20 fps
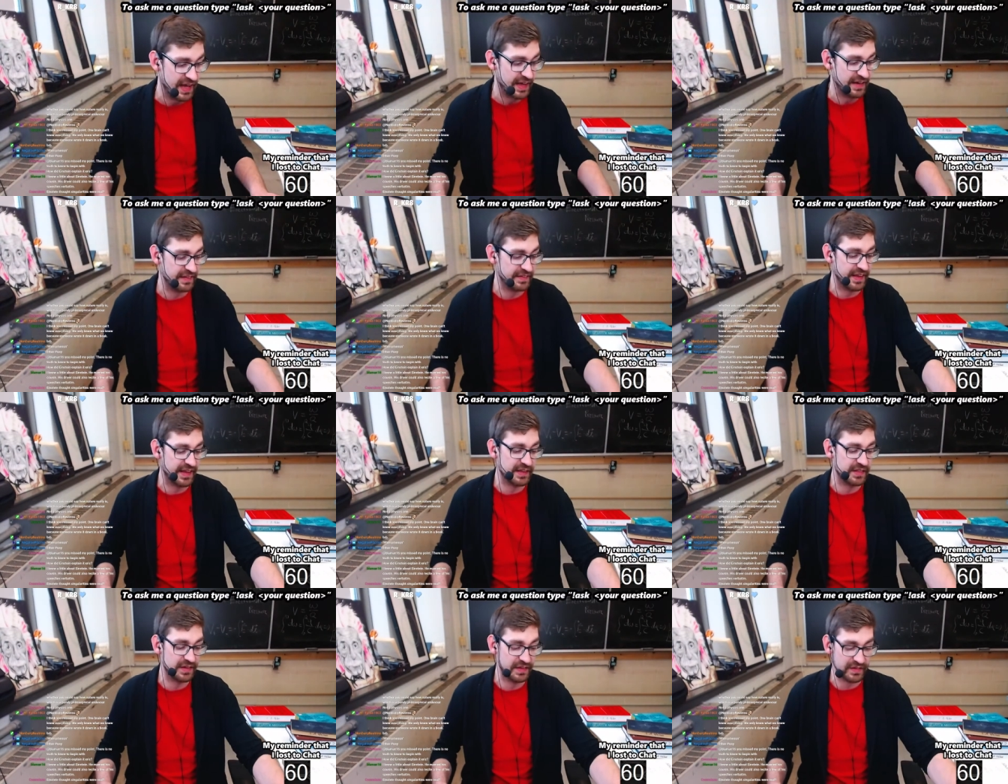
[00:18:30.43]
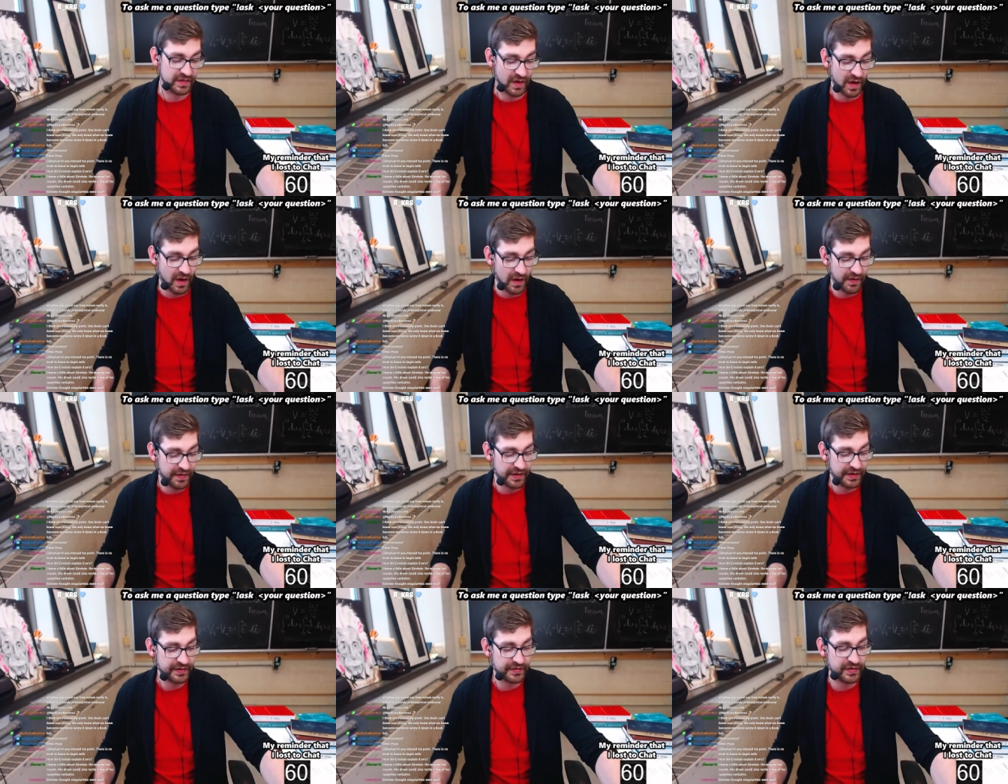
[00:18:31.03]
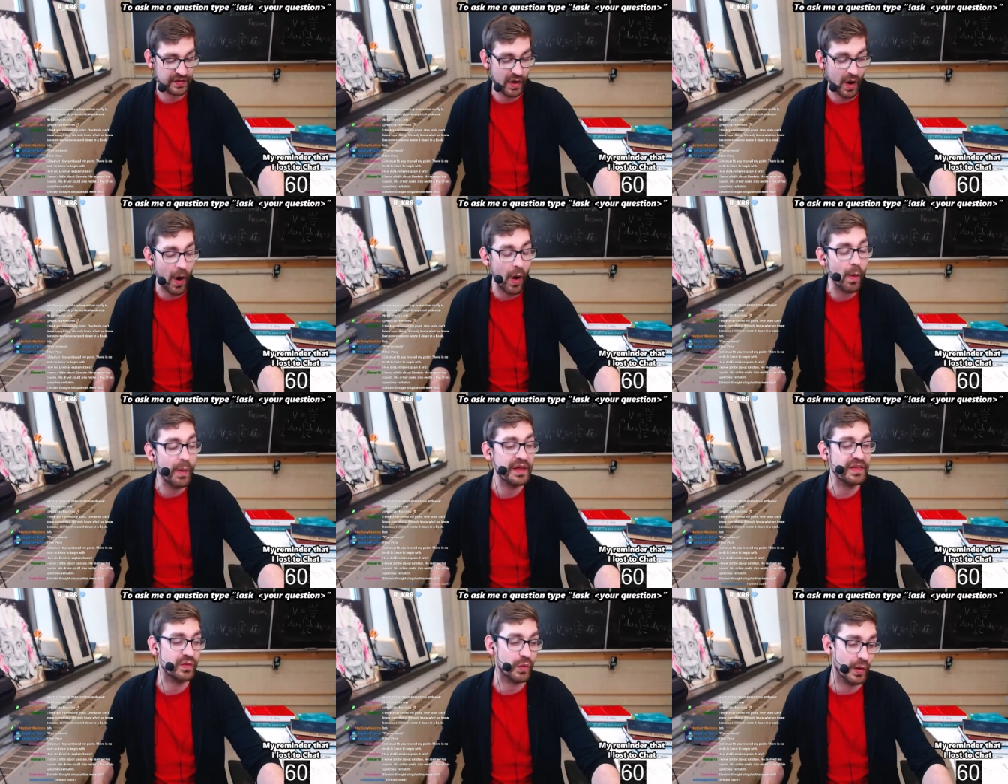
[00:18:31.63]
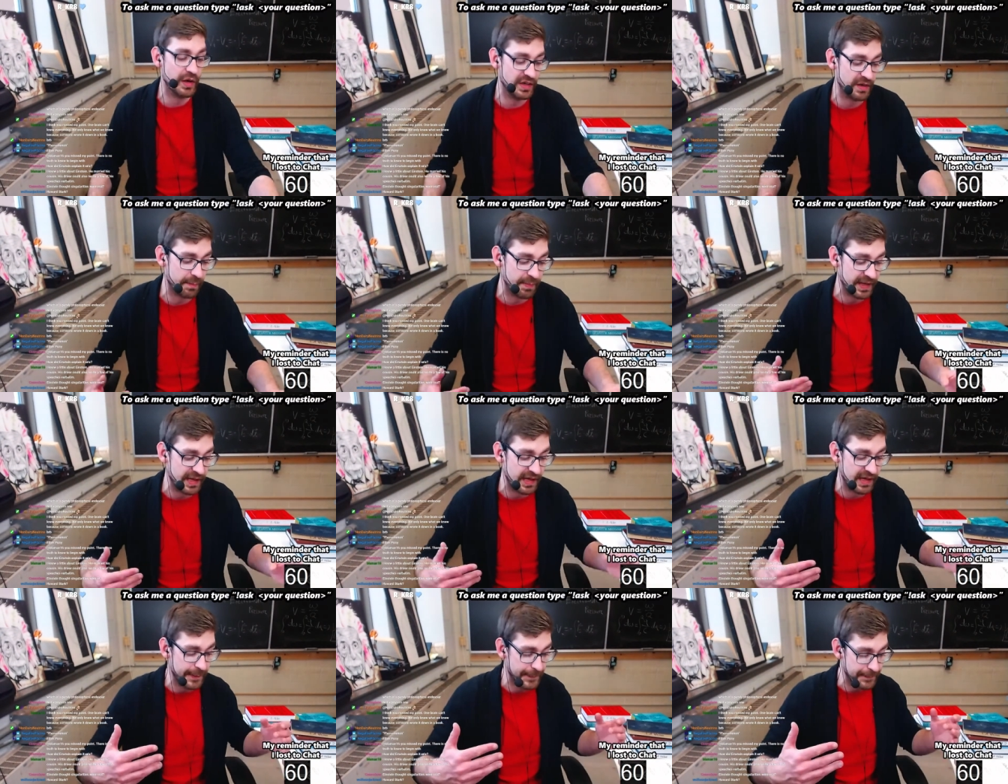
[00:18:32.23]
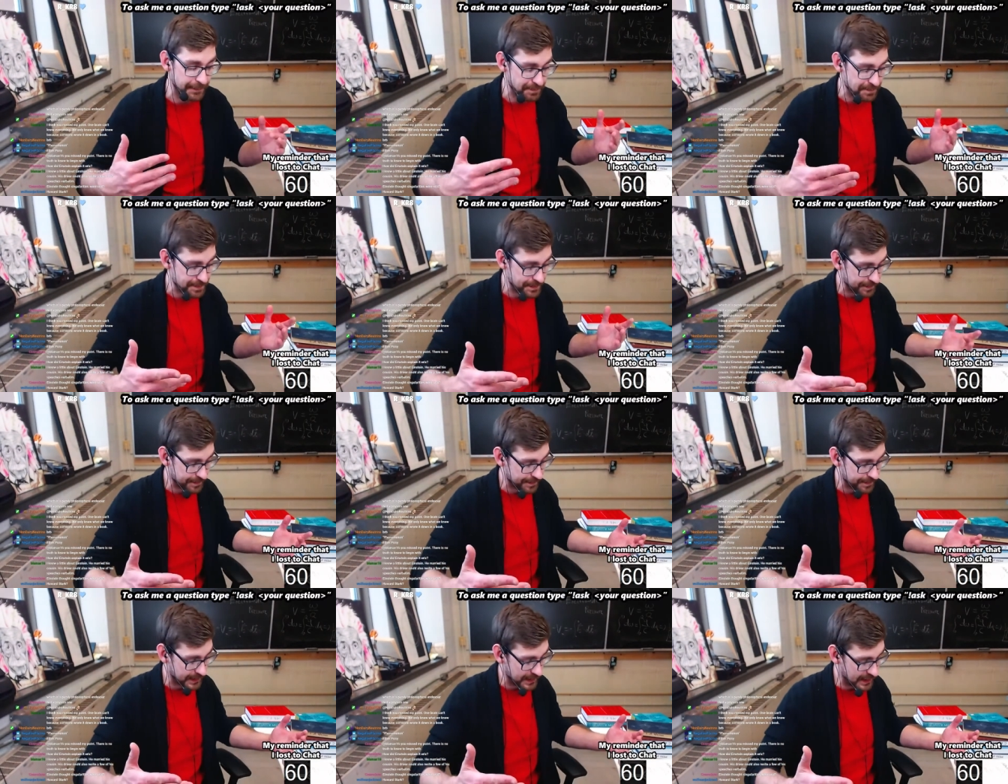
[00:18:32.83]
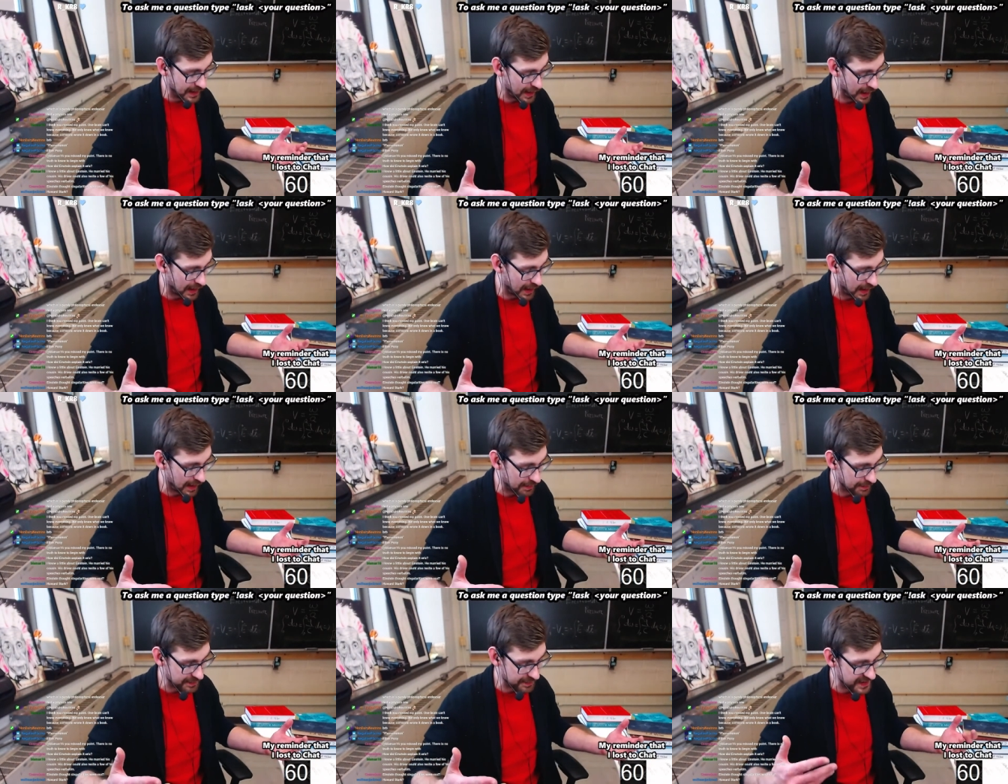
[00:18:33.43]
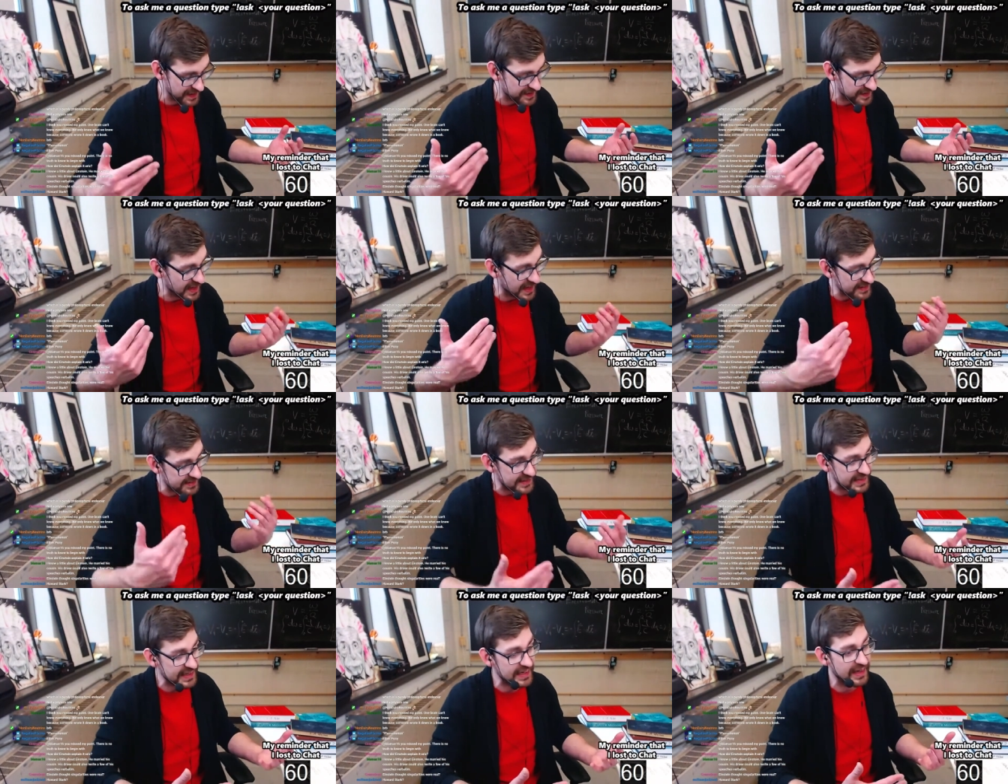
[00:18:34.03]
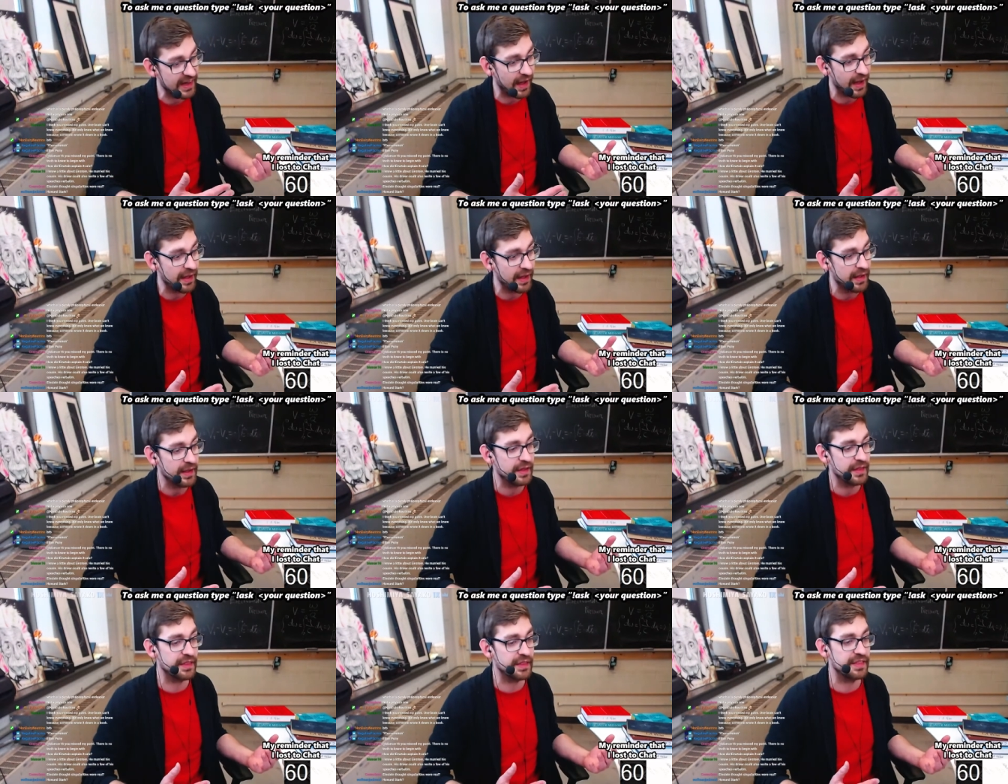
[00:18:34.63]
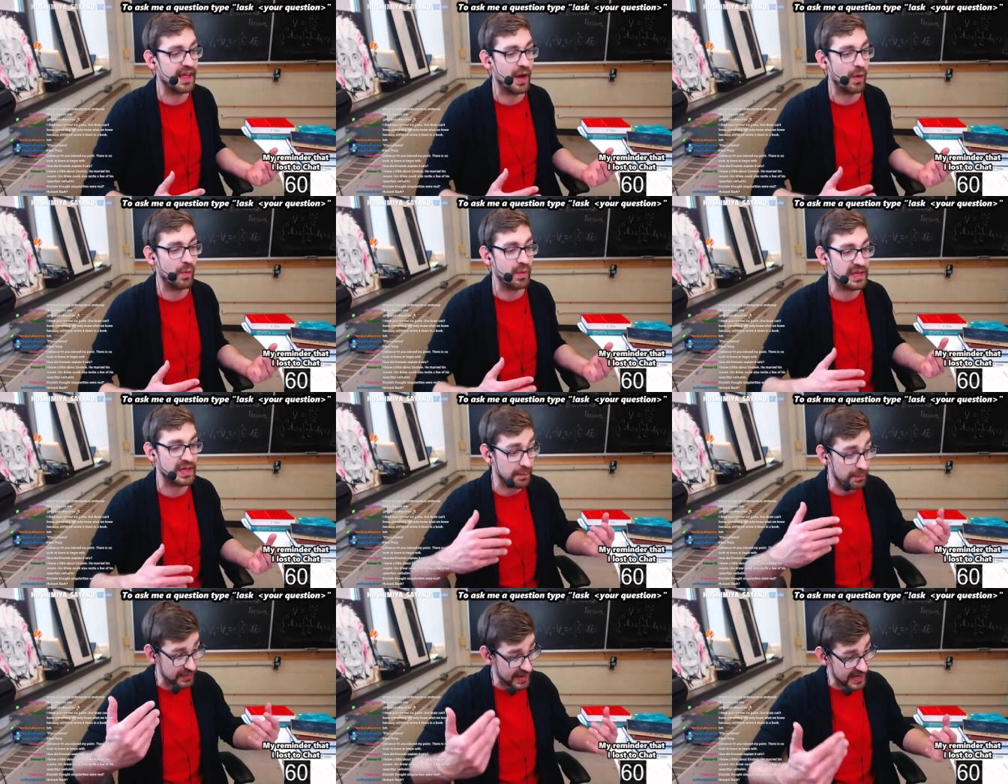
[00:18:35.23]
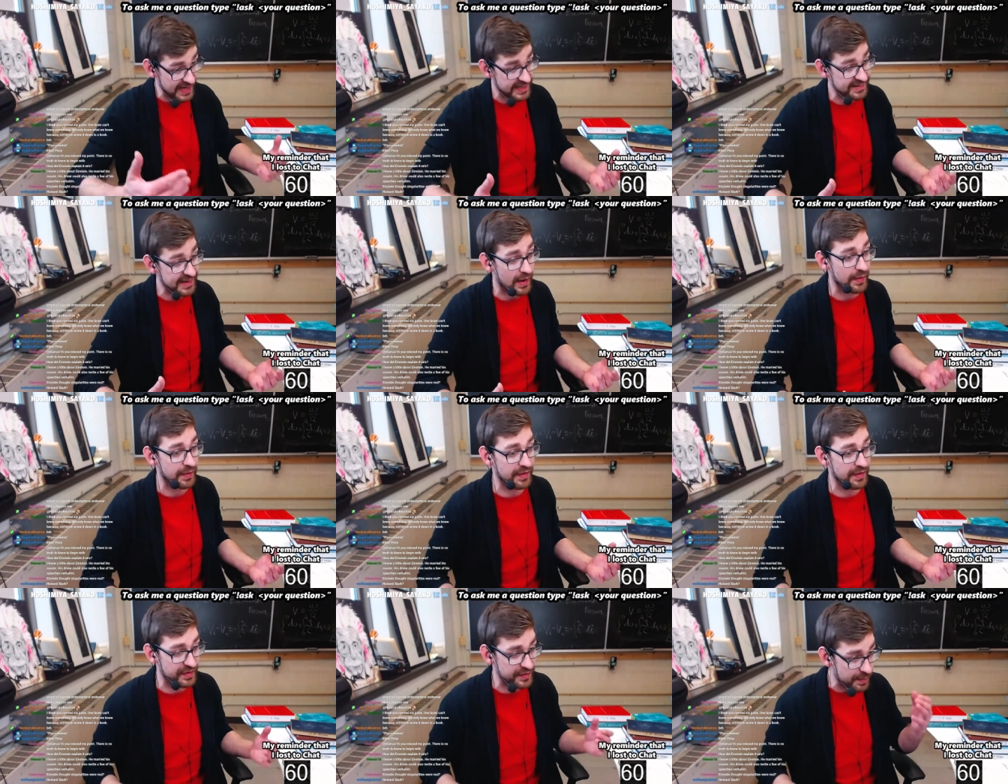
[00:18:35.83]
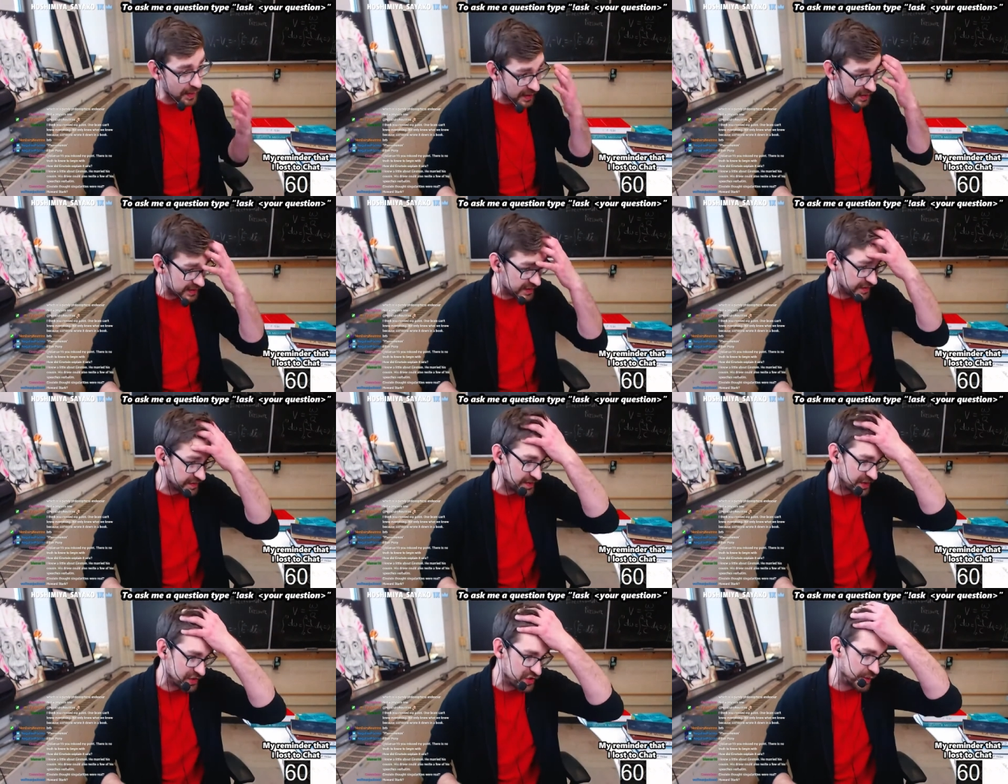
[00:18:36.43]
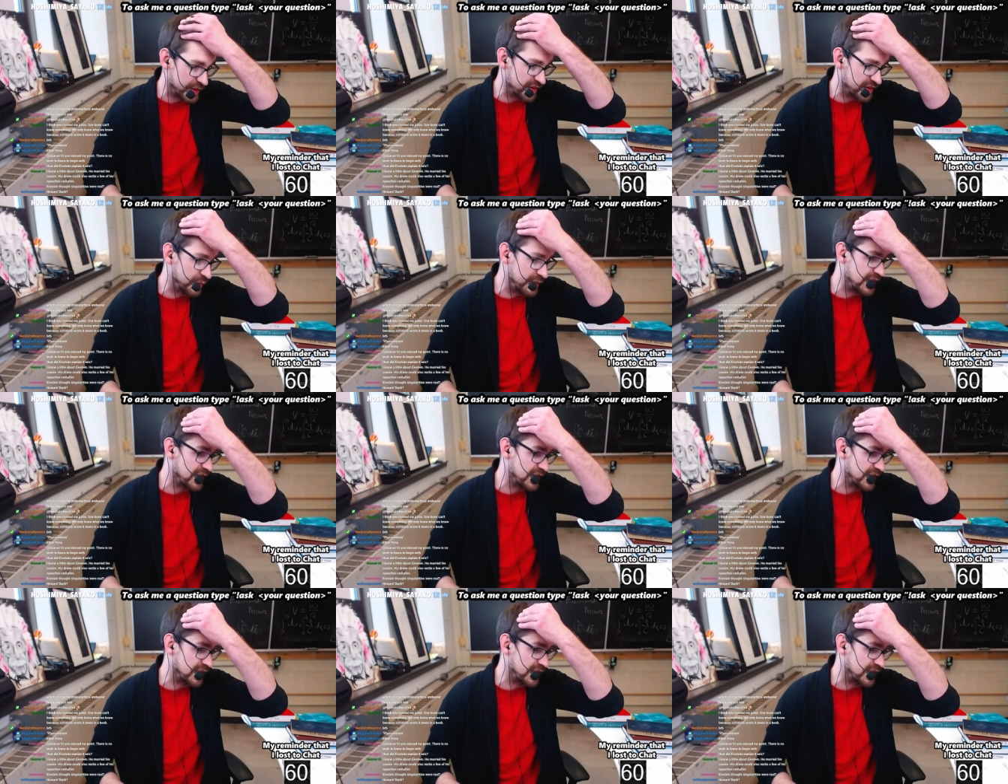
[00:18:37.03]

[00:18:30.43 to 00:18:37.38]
And he's like, there's, there's always going to be um, this idea that we can break it down into smaller constituents.